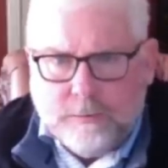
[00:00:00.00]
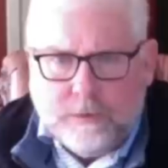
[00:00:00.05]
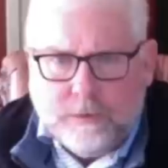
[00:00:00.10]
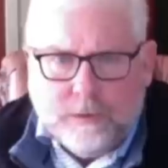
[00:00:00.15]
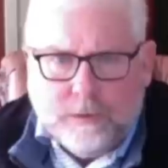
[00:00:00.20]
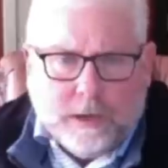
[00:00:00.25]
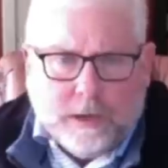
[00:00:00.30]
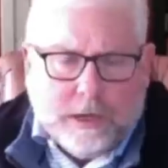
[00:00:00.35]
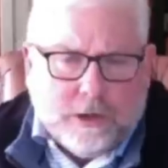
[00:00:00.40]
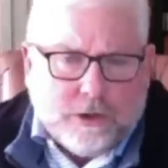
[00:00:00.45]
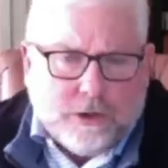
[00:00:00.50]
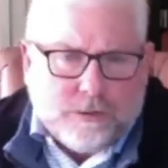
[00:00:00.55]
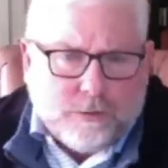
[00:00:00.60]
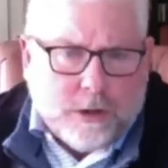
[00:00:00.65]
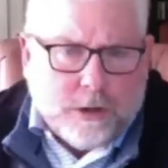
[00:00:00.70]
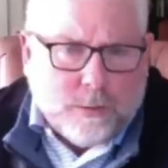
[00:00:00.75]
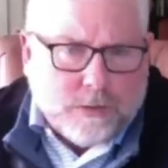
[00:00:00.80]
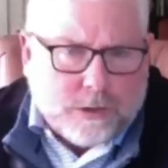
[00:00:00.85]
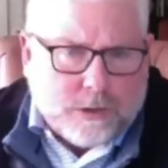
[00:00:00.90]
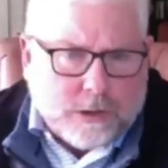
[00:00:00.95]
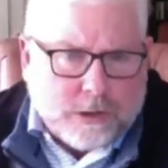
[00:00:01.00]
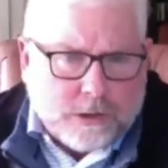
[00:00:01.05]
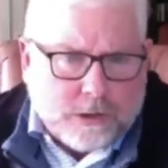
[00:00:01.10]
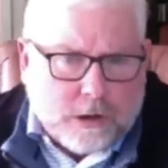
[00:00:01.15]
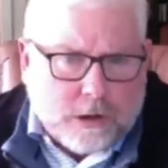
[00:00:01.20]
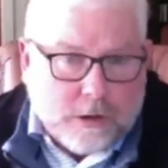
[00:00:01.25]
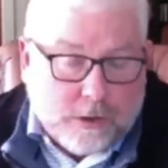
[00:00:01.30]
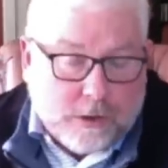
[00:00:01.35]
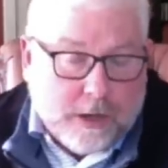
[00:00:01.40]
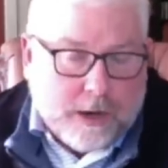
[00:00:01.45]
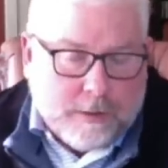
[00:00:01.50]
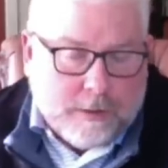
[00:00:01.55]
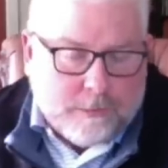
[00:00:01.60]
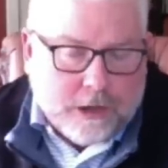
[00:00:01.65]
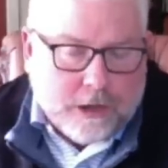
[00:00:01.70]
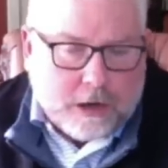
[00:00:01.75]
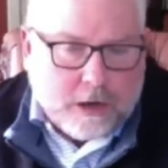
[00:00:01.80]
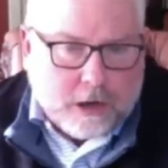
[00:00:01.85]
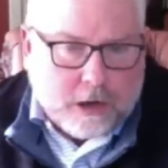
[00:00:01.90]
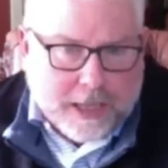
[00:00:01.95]
The industry was going to start, and I'm
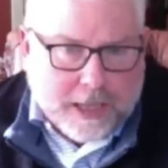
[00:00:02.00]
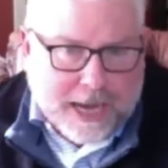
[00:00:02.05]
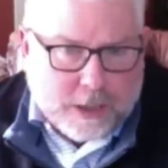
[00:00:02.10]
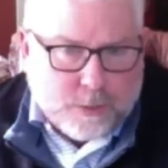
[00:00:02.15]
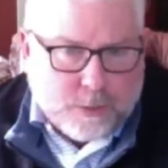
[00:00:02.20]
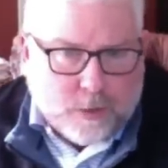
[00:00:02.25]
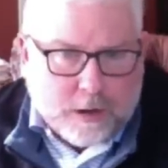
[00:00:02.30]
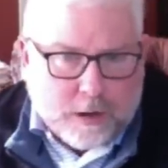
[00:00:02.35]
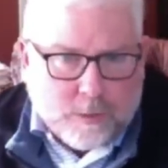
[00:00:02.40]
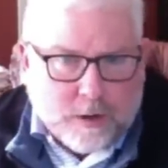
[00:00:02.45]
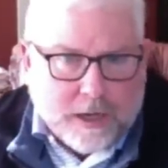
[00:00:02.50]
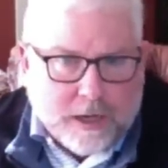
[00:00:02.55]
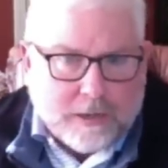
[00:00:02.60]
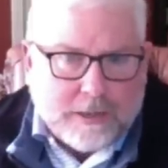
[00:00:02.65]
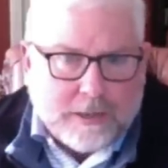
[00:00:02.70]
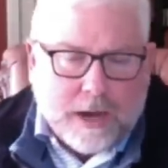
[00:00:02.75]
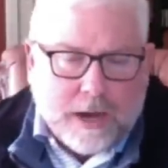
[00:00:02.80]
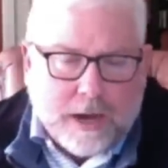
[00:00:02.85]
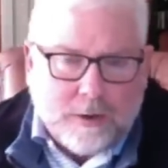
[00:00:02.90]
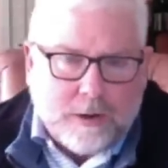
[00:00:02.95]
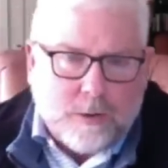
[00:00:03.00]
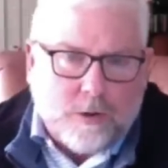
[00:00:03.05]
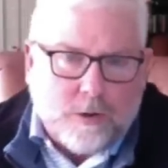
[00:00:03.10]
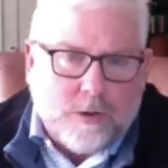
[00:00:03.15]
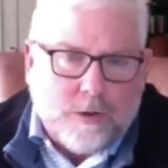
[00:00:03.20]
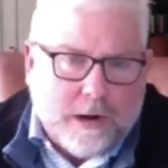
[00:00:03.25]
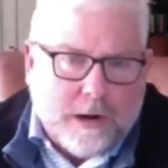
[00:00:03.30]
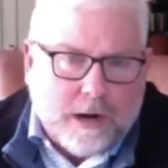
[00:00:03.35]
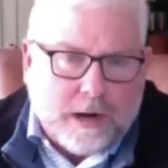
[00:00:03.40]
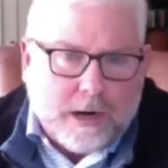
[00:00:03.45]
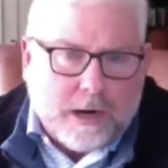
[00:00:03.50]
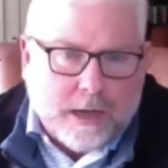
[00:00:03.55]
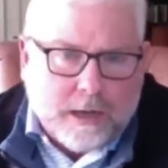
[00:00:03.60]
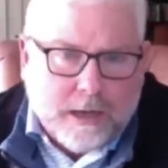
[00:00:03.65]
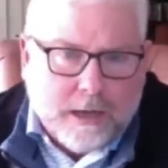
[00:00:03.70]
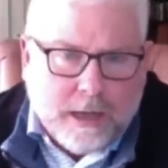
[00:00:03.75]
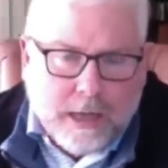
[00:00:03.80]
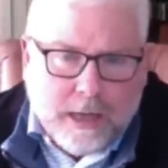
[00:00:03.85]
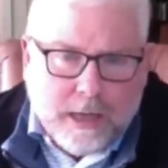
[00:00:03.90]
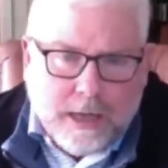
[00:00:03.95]
talking class one rails now in North America,
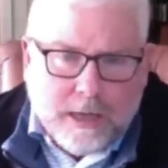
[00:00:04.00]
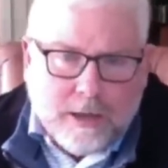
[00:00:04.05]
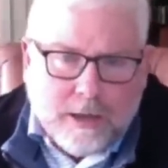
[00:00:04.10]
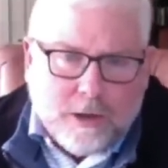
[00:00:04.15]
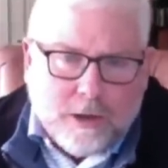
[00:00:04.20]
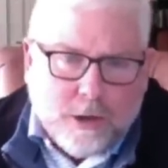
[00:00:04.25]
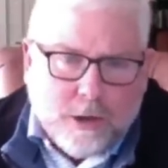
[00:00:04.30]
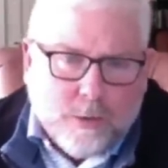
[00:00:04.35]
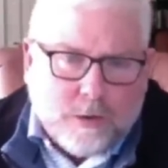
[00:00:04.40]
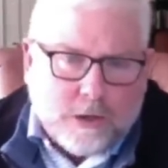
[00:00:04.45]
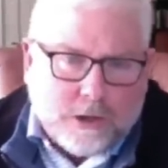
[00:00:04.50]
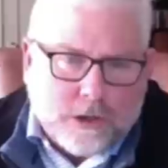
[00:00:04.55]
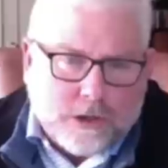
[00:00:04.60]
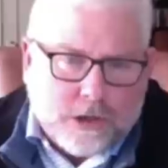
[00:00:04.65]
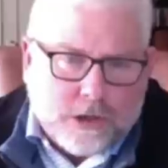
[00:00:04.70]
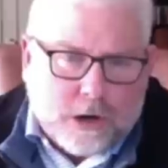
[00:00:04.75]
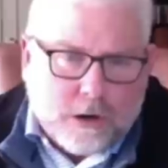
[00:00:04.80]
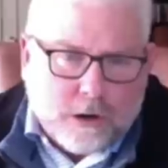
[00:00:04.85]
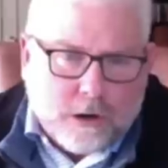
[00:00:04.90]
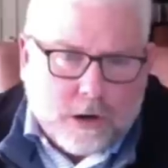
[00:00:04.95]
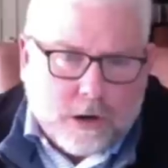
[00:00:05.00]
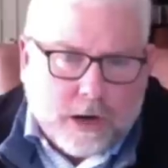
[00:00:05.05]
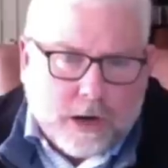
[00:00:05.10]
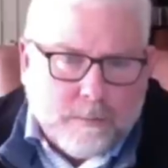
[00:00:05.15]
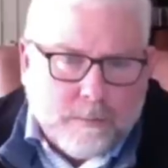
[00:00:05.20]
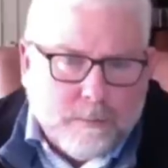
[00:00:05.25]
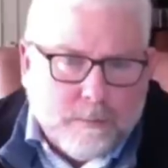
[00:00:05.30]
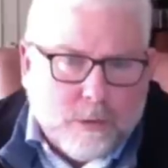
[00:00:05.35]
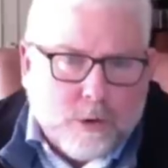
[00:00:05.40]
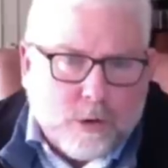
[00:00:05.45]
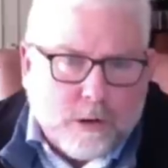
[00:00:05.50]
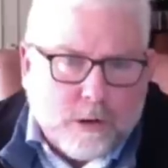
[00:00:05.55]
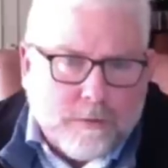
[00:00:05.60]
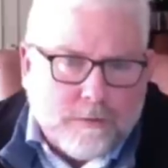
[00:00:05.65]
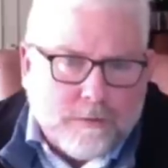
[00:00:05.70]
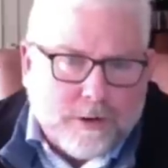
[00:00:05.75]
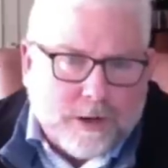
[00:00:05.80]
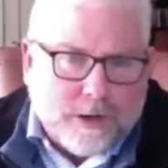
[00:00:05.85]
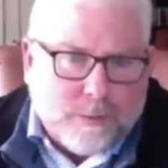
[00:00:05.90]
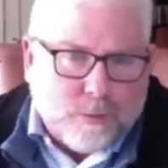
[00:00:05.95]
you were going to start earning more
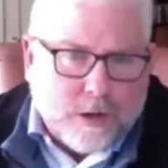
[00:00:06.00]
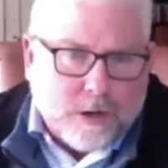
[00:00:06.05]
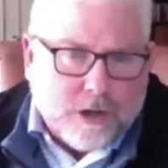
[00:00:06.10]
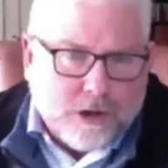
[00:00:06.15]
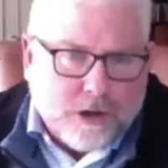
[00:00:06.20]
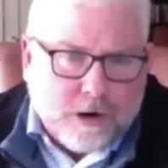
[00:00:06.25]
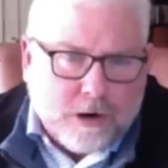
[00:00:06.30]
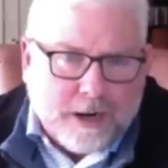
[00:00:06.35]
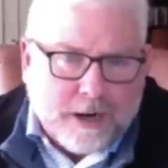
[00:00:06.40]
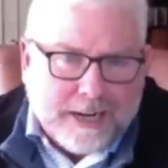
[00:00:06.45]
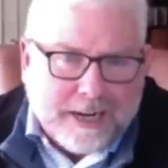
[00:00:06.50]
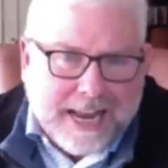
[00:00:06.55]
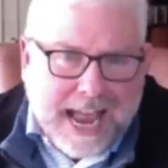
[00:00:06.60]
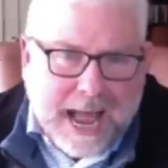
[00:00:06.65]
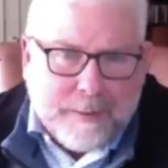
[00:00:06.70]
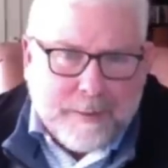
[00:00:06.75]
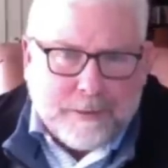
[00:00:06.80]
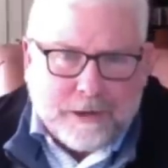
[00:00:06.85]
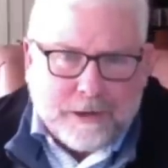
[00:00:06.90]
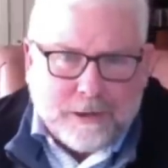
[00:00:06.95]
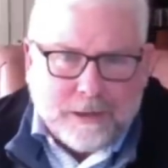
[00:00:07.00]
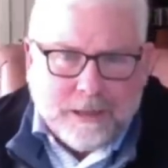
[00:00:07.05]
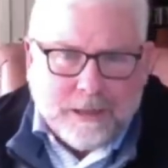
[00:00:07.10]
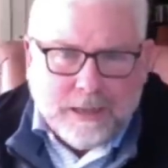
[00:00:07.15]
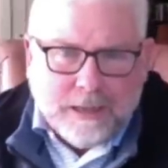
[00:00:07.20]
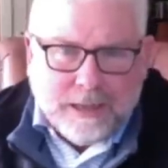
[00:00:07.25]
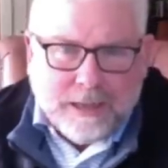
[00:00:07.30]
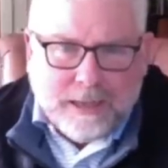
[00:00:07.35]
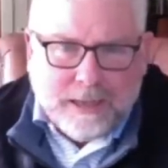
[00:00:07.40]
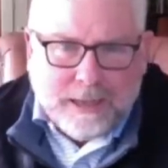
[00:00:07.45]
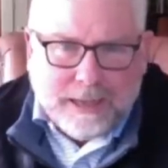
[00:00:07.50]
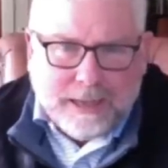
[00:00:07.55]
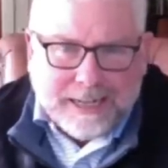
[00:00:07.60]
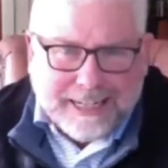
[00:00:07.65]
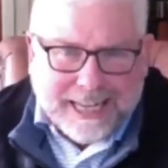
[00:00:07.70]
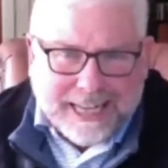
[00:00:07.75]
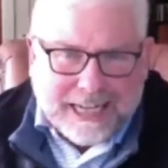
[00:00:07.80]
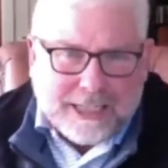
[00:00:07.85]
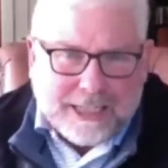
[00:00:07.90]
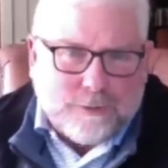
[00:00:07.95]
of a return on capital,
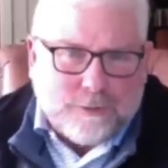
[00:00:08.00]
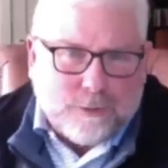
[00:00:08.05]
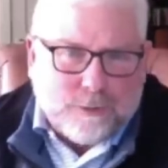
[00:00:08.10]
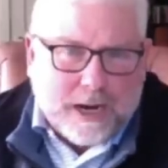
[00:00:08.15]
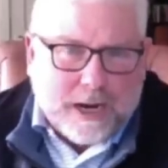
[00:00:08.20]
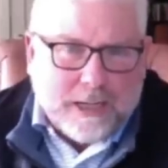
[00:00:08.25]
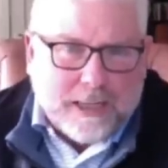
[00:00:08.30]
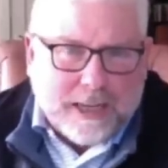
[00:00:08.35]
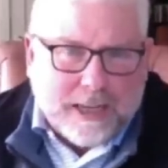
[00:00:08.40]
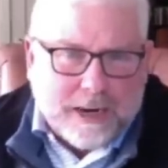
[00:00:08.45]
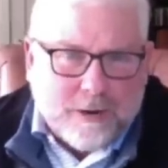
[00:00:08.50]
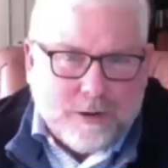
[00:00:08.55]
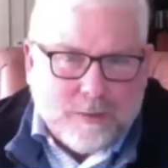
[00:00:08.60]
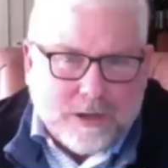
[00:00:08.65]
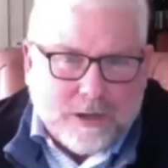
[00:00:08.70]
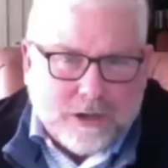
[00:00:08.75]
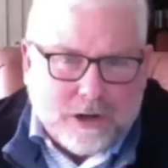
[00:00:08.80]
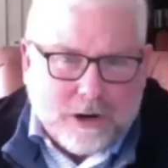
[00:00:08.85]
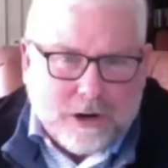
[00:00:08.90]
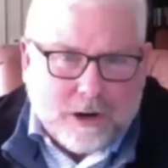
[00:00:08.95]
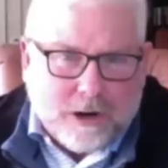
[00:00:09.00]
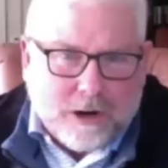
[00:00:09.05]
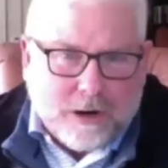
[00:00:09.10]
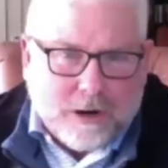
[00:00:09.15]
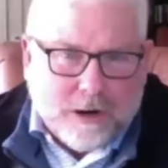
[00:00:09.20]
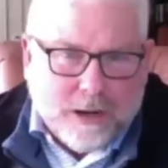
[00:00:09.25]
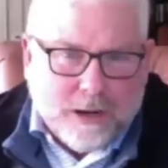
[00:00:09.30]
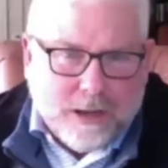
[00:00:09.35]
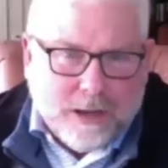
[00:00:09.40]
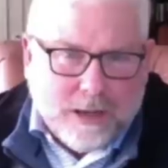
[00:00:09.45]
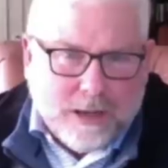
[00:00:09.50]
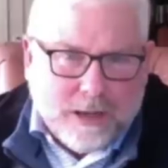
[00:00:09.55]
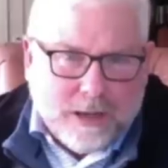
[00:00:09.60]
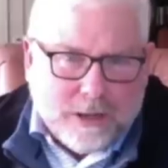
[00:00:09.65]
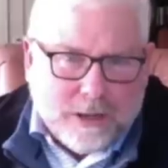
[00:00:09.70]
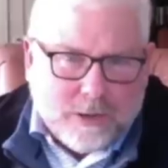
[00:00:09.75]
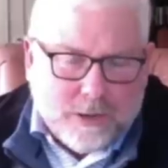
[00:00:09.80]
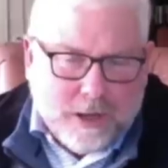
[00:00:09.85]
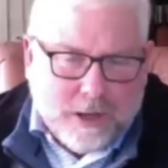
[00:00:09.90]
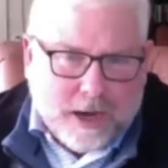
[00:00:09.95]
less of a regulated return.
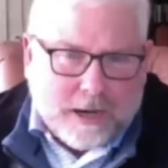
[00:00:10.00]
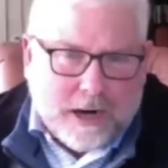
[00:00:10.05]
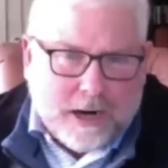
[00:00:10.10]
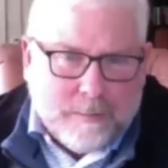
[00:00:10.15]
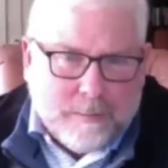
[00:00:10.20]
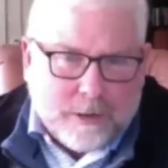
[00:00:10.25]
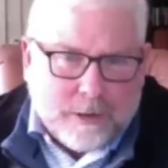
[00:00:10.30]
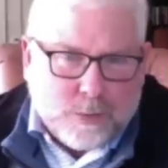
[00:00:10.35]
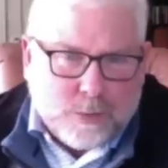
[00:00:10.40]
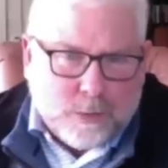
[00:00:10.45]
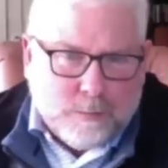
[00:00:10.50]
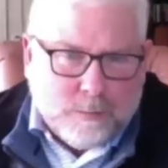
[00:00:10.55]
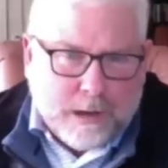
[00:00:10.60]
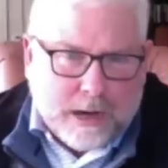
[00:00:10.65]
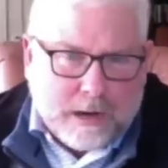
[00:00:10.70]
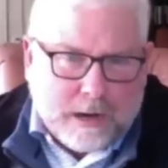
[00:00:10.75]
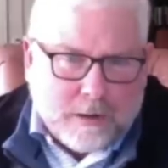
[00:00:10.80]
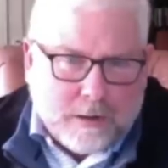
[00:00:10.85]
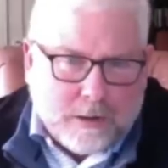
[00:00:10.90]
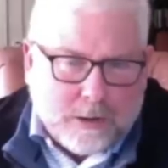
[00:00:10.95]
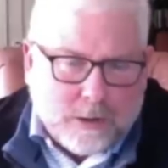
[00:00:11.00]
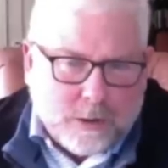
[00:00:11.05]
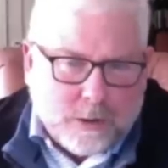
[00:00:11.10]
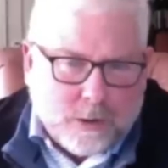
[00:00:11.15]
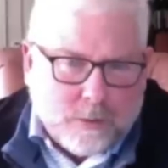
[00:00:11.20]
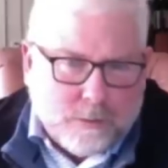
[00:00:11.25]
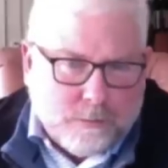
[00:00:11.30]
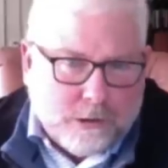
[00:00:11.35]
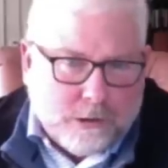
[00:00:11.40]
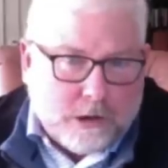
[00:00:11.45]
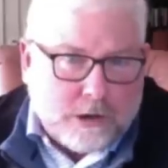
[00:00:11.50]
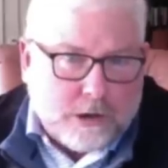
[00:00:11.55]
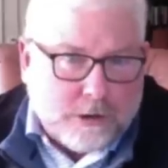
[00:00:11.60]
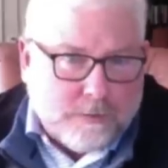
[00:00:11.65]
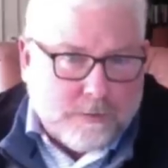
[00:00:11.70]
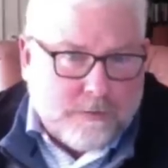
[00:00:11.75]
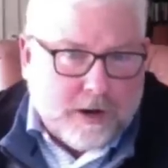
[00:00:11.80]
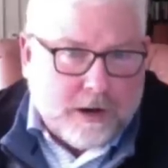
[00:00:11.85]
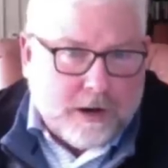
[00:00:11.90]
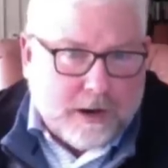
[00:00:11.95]
So the economics were better. And so Berkshire
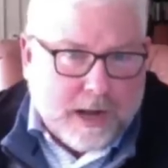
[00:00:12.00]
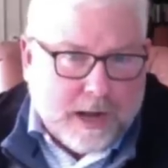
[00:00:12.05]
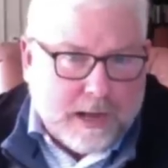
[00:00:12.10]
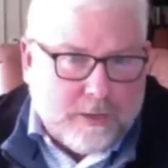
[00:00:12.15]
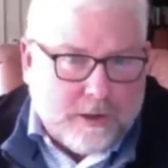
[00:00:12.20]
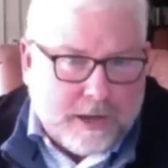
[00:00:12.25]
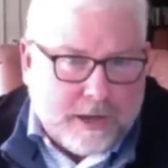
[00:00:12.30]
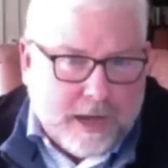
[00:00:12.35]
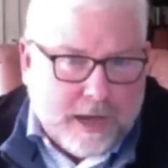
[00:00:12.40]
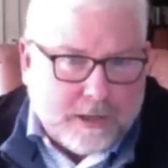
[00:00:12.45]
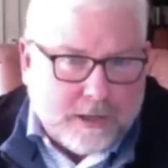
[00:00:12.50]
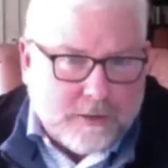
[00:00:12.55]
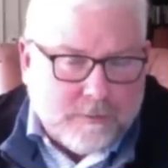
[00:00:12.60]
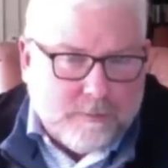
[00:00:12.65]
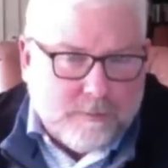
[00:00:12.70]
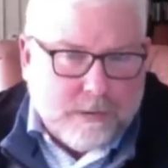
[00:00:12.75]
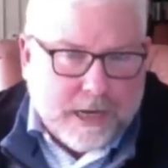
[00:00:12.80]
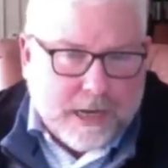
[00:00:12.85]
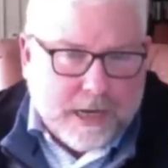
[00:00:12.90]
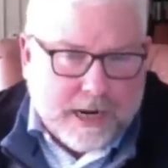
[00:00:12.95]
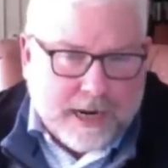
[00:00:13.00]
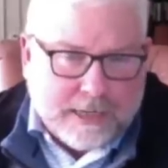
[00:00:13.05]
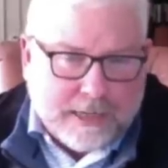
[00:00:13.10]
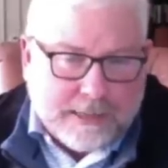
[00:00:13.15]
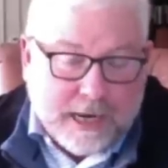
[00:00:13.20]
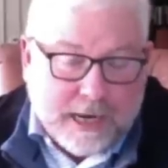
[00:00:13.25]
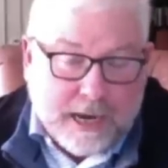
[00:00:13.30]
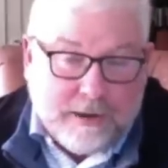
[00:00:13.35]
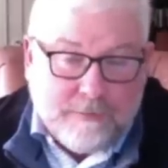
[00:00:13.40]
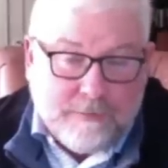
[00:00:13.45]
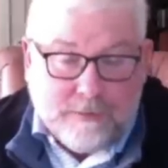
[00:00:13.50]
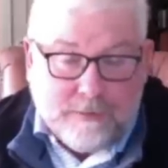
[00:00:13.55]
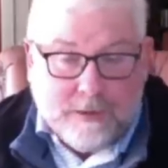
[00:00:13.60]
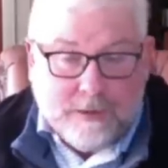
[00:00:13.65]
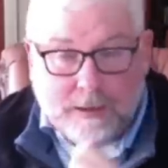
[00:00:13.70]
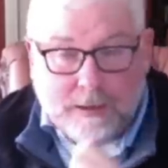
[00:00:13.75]
figured out in the case of BNSF